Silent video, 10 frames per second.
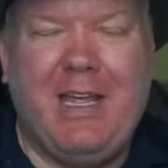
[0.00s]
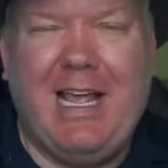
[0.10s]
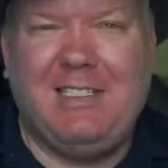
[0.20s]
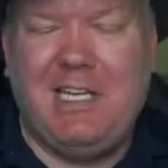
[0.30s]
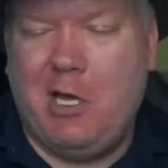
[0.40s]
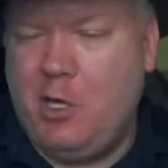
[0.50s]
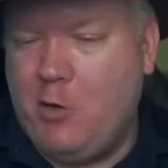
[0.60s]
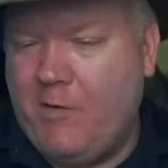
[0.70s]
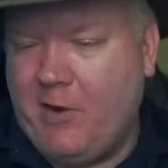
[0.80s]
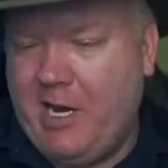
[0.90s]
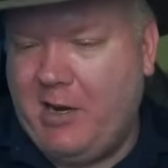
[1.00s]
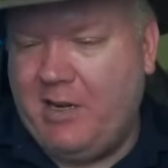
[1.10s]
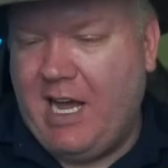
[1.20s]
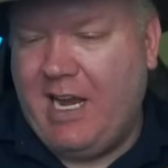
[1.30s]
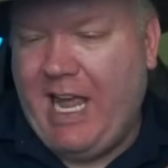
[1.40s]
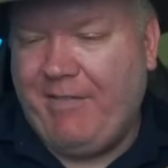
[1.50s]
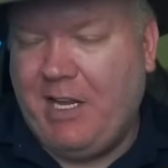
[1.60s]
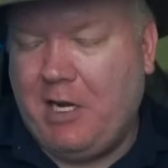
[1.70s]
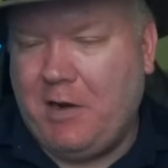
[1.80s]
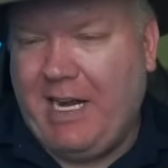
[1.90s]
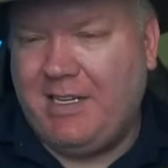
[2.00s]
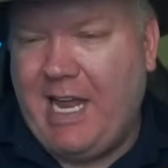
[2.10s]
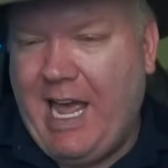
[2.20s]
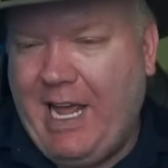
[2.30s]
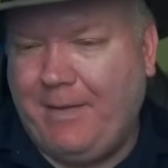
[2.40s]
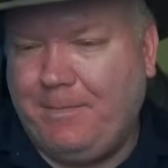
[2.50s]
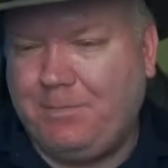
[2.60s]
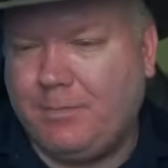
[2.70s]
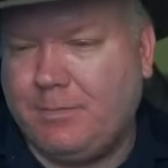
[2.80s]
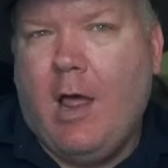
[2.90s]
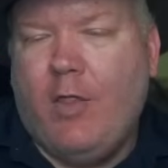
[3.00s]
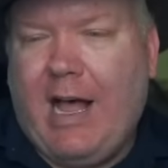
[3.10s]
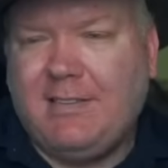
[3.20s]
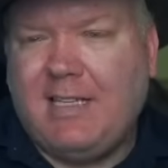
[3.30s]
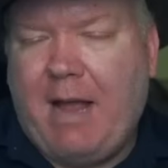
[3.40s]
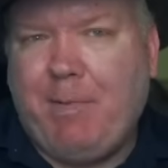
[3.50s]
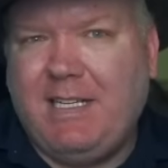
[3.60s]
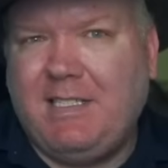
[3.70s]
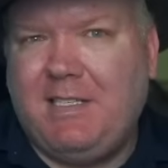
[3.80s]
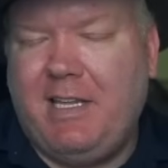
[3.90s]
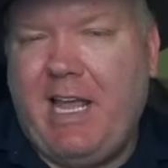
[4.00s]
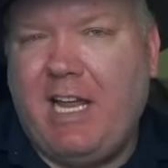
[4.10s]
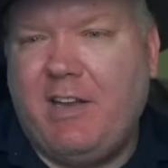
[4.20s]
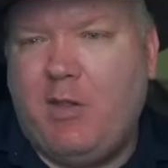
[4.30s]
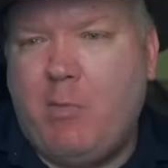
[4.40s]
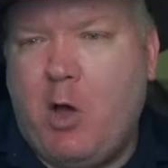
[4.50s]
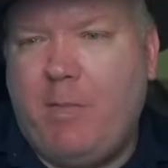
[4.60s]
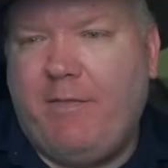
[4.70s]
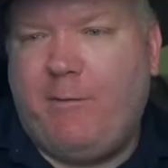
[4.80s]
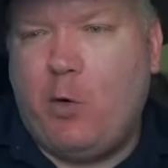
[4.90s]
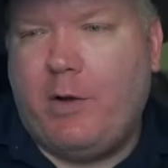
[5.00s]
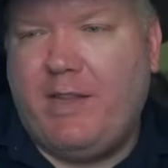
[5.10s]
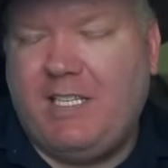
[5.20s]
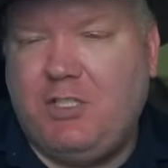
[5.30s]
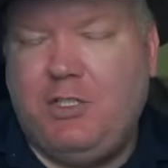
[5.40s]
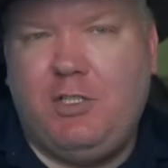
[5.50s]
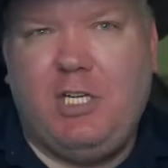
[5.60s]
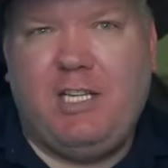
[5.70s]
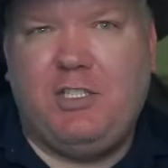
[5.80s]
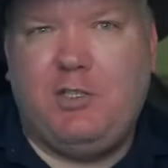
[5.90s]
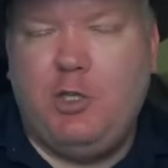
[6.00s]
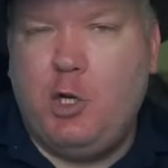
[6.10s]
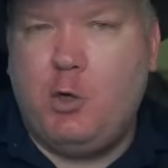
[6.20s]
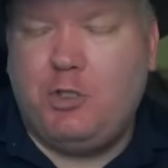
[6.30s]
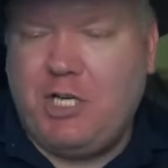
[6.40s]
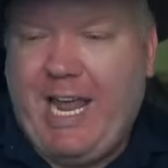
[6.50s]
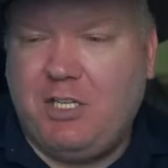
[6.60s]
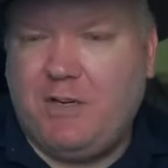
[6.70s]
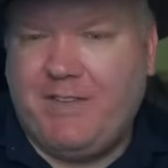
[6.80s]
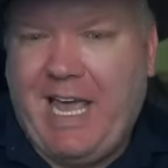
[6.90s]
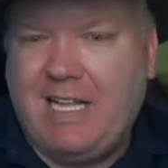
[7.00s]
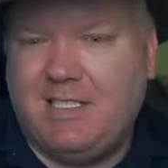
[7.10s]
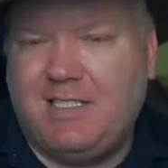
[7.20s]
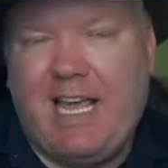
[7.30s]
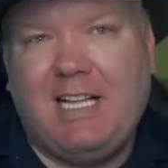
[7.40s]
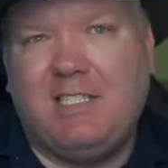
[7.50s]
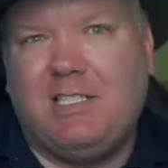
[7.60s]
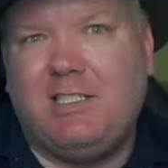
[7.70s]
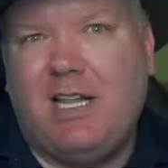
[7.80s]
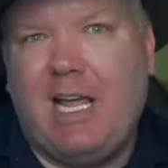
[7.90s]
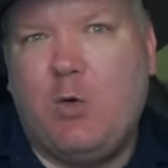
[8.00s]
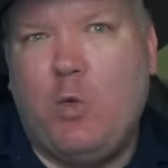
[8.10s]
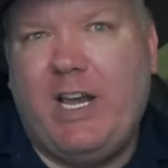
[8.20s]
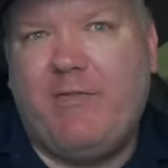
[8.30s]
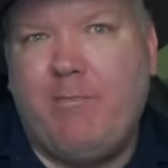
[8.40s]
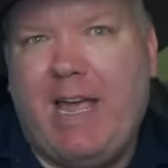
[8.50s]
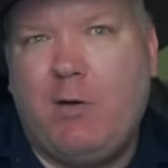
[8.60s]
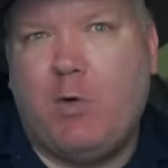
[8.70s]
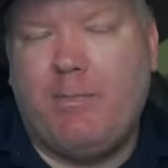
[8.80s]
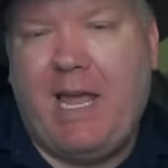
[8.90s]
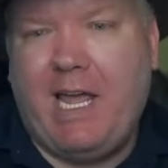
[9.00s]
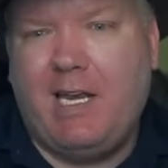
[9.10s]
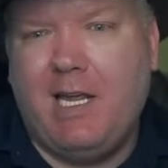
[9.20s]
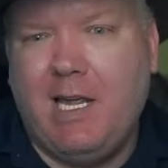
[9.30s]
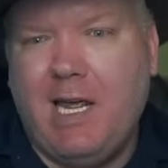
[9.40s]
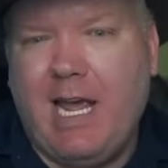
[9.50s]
The ACLU over here not having a great day. Thus, that brings us to the end of the moment for this just new change of Kansas. Kansas is like, what if men were men